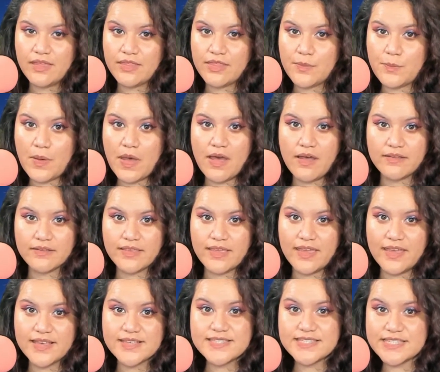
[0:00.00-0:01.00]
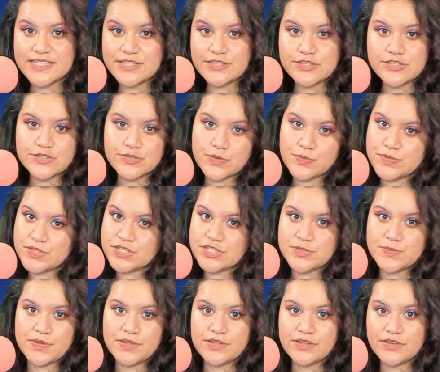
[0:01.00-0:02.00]
the podcast in the
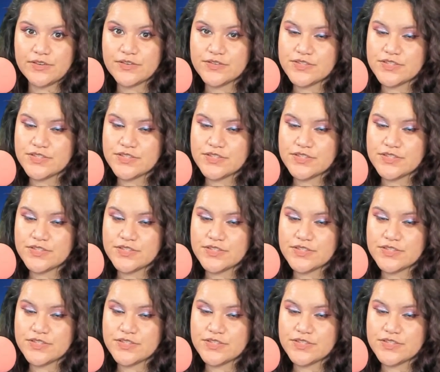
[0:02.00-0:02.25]
descriptions below.